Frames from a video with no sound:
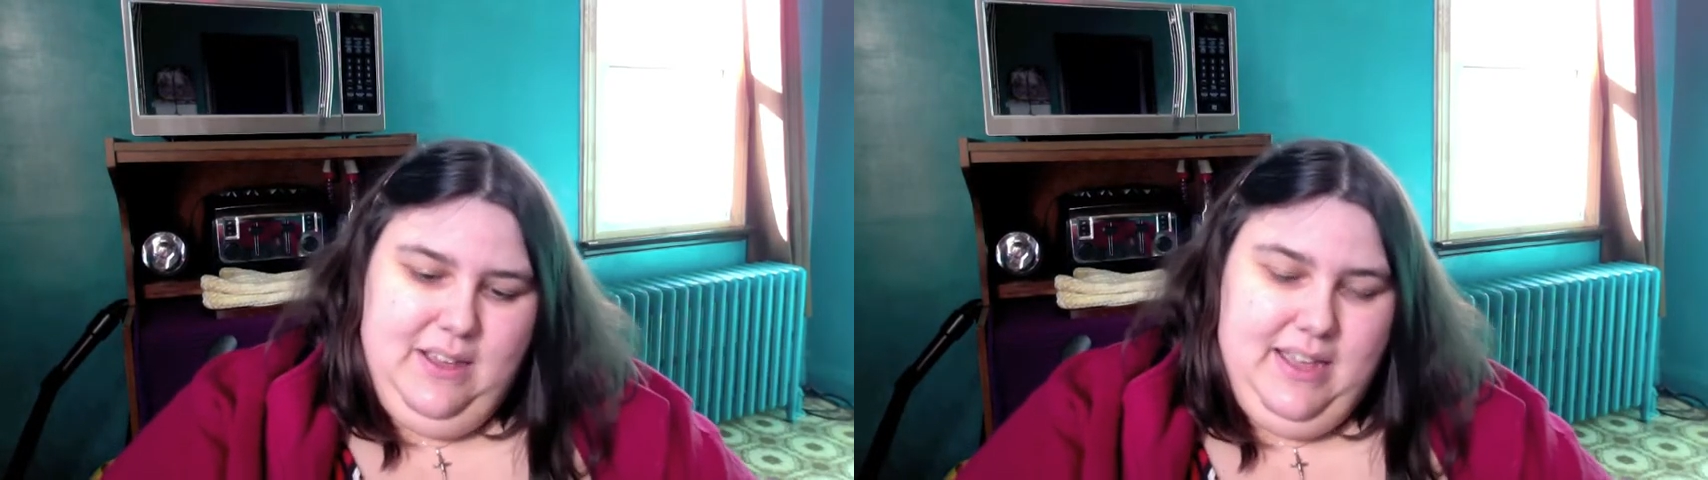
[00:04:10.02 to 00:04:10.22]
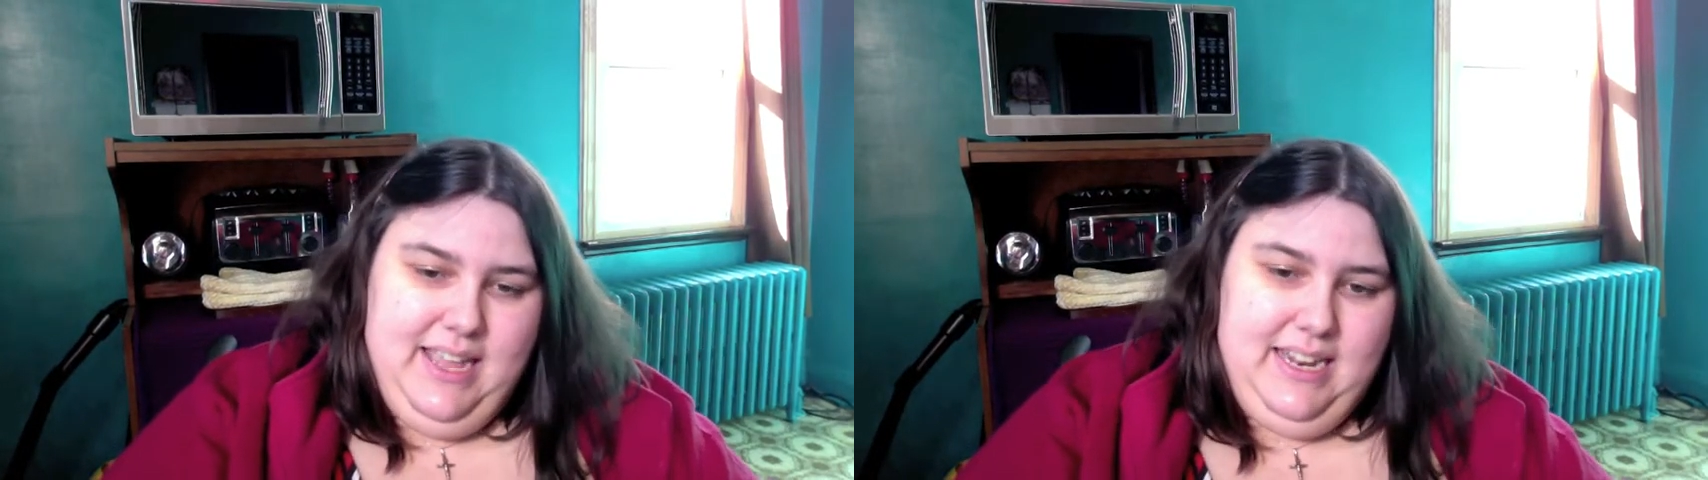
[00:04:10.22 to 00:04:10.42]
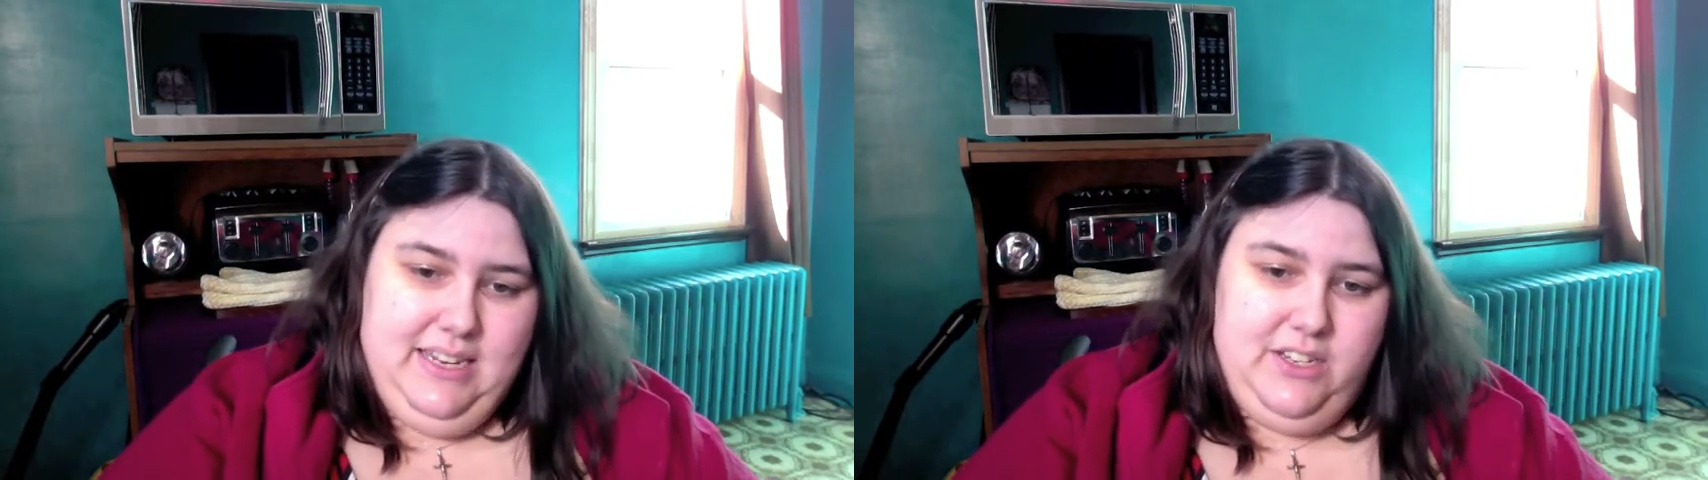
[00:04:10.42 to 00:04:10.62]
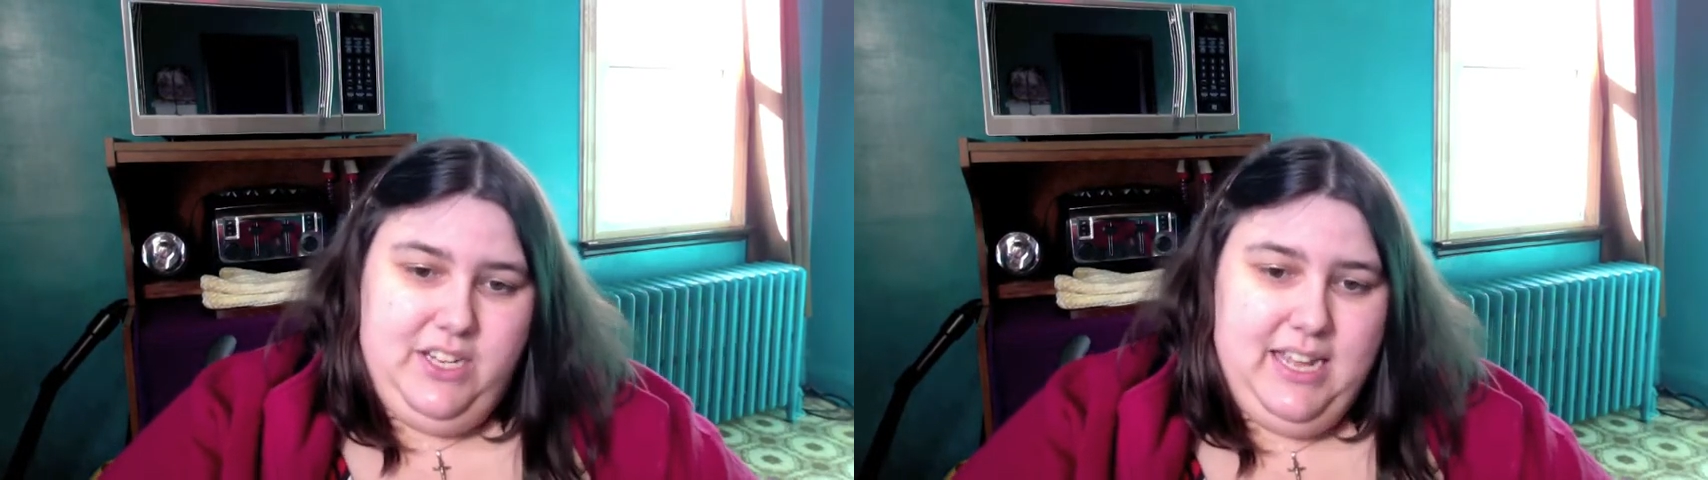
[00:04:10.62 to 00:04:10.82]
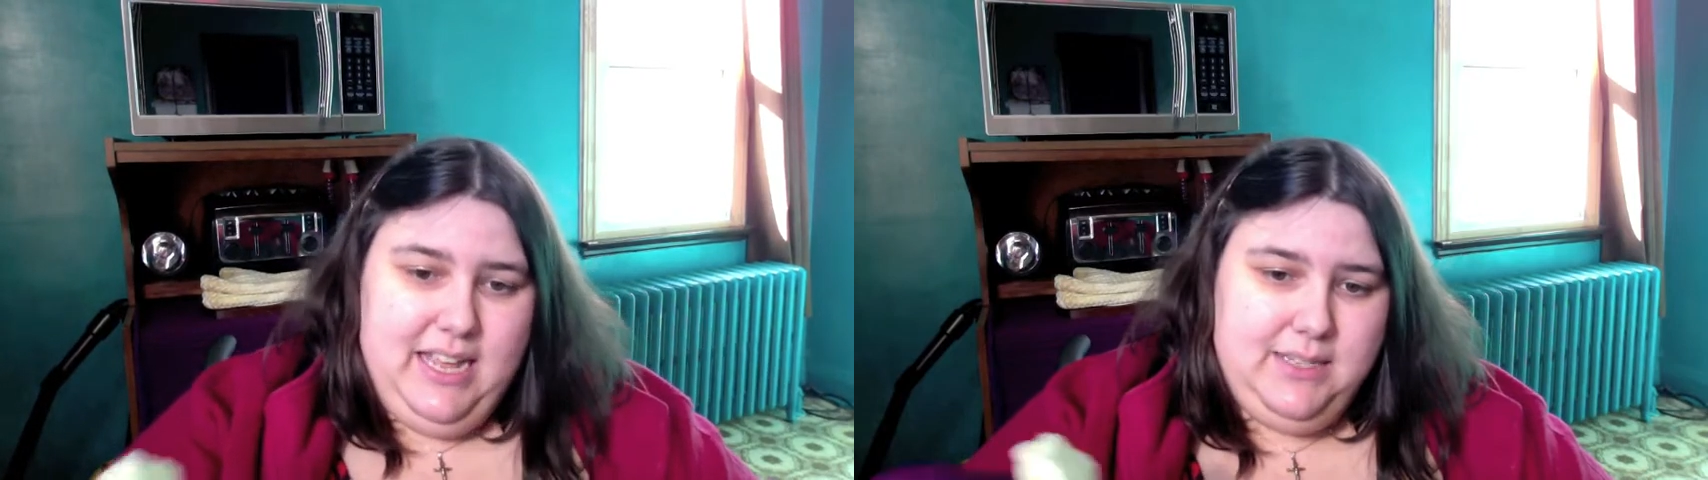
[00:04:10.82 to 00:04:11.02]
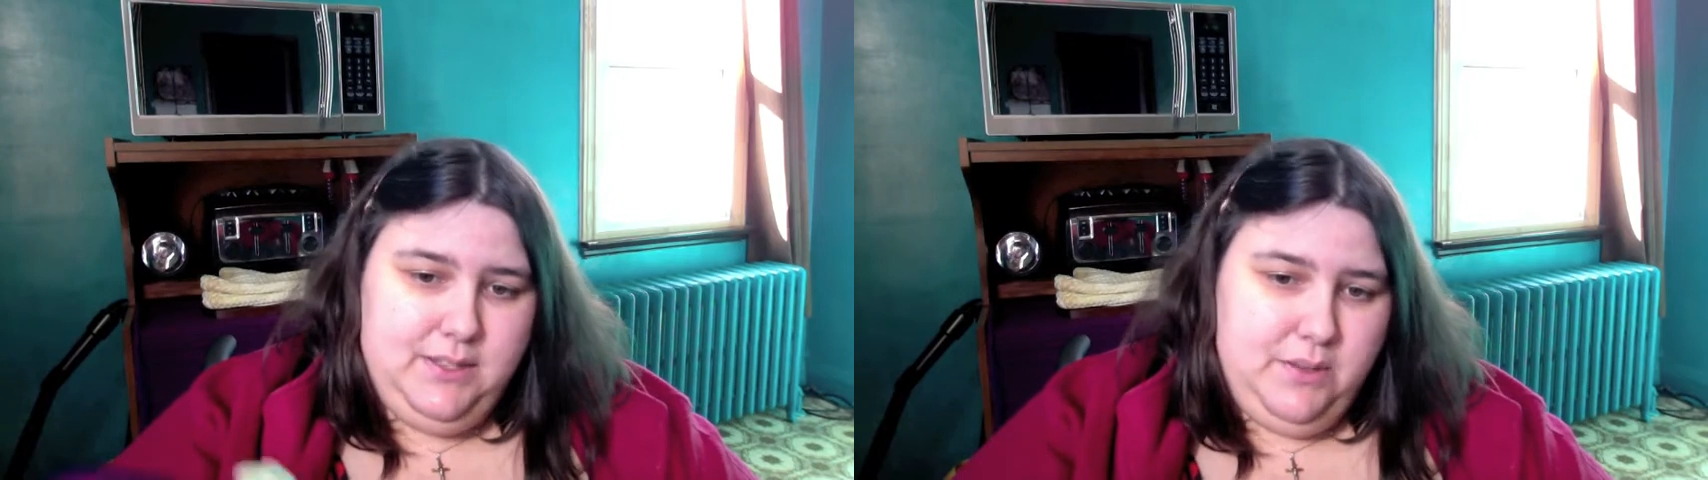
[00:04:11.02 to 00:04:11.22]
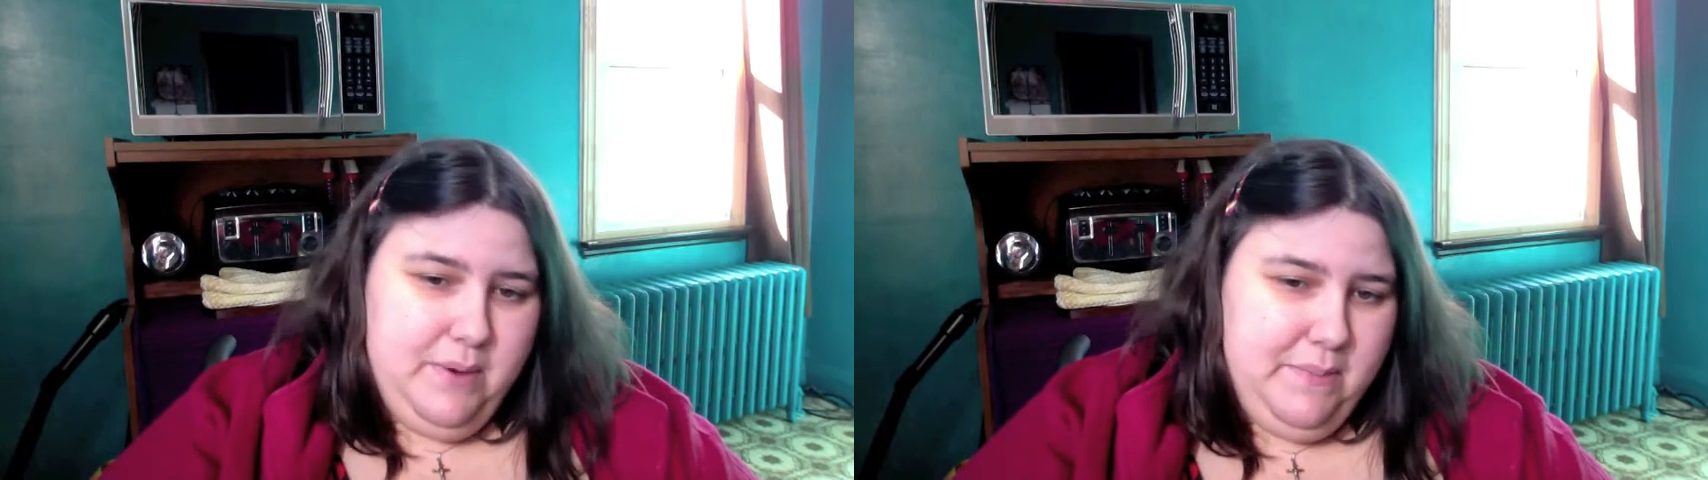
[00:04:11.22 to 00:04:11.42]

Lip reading: And she has 3